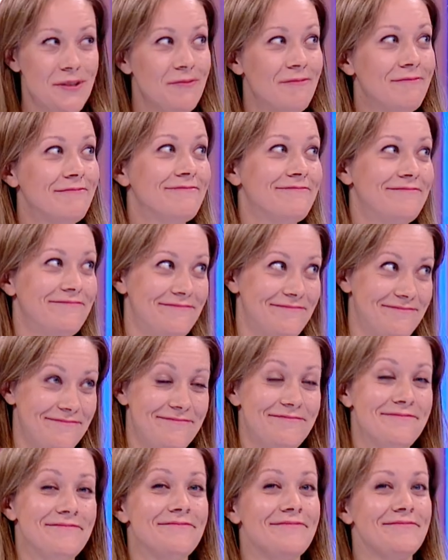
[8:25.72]

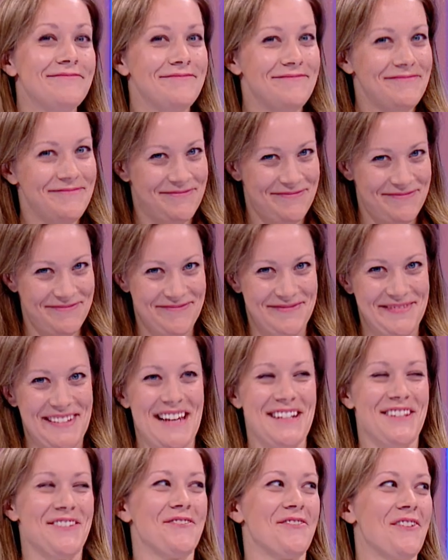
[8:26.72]
Mm-hmm.
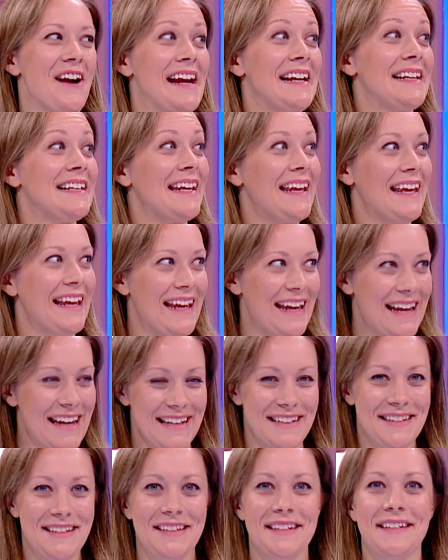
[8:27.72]
That's right, it.
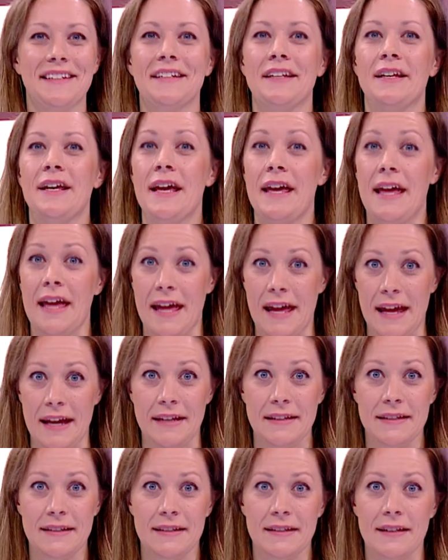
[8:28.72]
It.
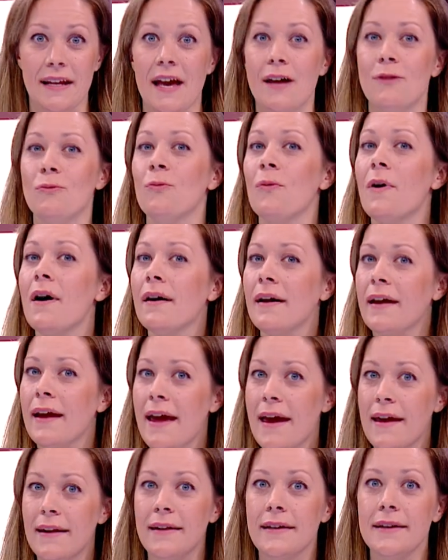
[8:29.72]
It. And what
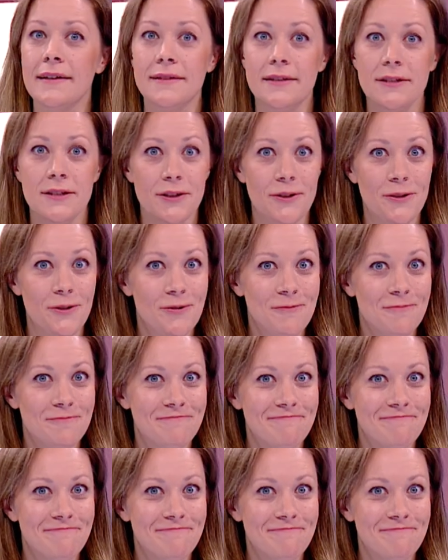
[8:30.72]
can it do?